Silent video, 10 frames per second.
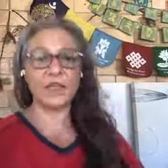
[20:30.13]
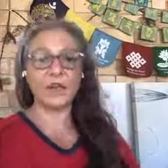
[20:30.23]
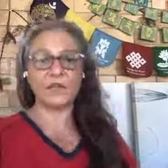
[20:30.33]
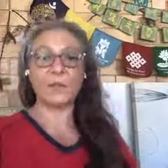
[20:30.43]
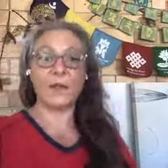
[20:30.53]

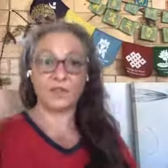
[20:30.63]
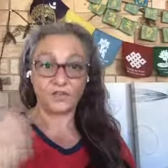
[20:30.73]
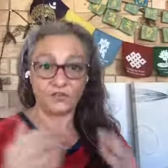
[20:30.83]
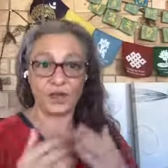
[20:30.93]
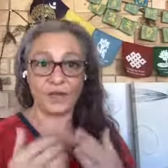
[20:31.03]
for me to
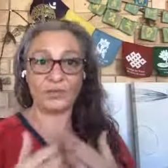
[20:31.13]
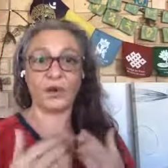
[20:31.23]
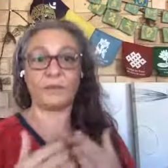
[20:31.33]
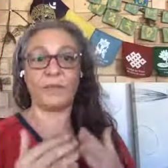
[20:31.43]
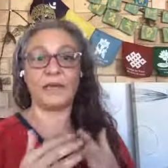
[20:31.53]
read what
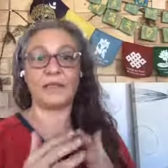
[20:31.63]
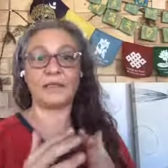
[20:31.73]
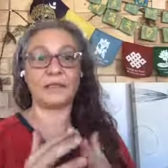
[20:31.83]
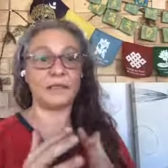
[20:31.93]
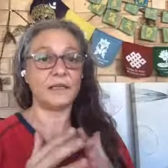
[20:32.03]
it means